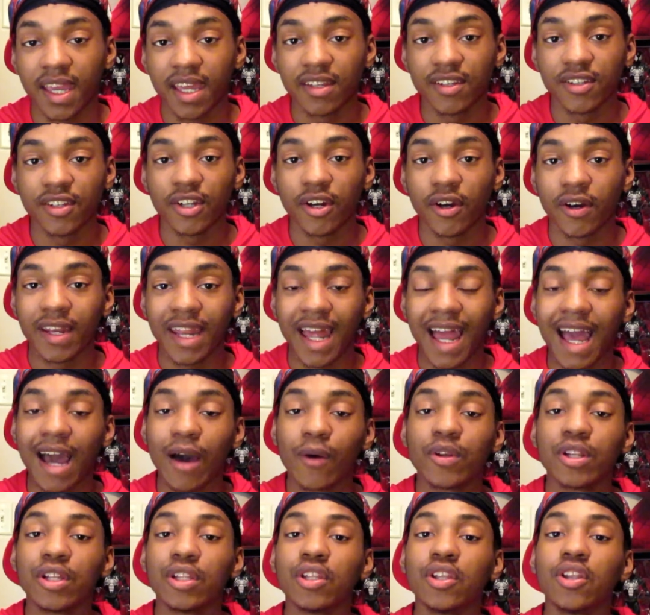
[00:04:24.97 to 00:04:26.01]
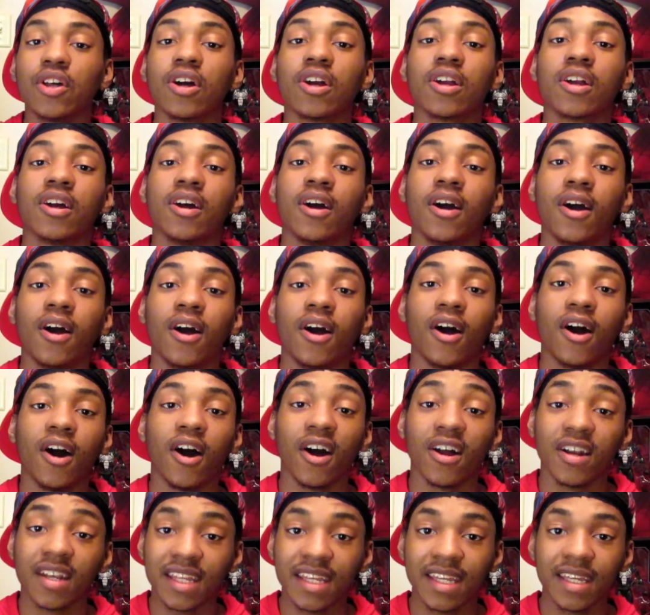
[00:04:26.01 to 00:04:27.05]
And you know, and how would it look
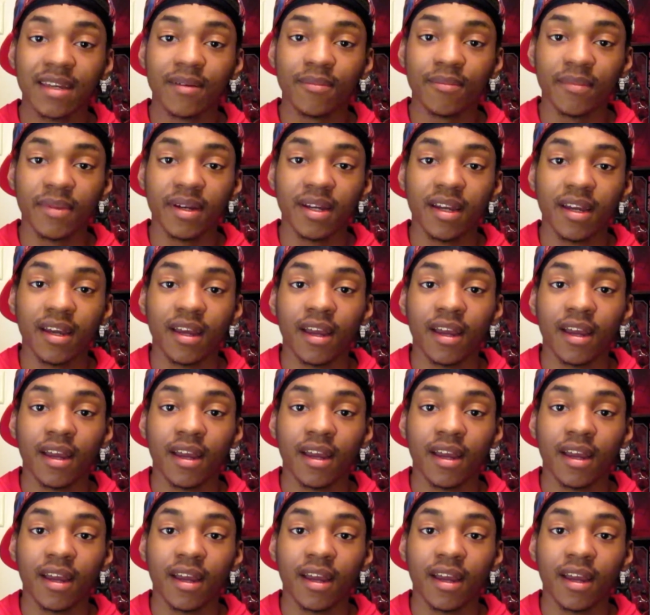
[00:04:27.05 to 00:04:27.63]
on him